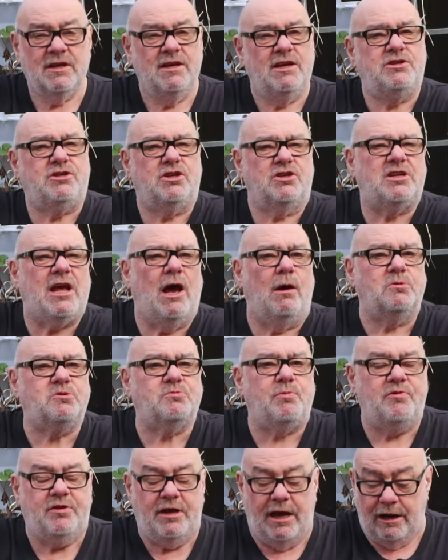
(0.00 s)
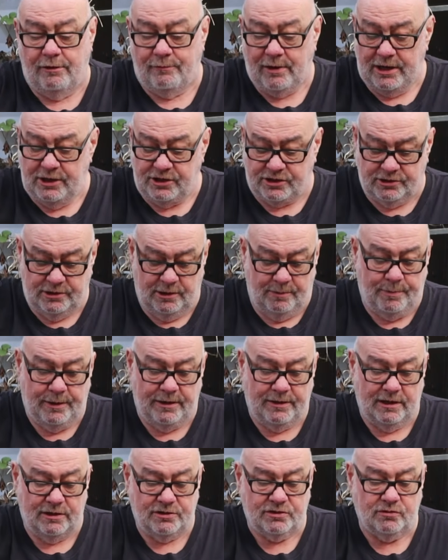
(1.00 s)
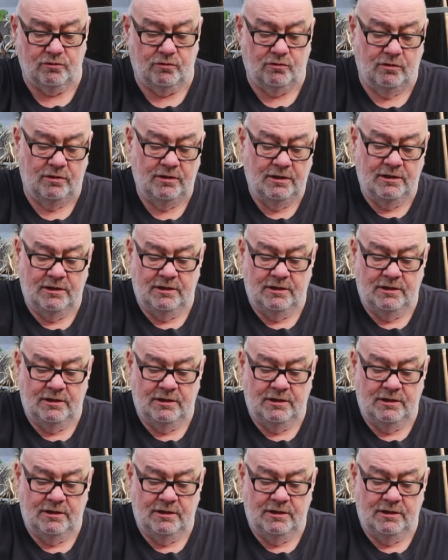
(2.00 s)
It just helps with the aeration a bit, that's all.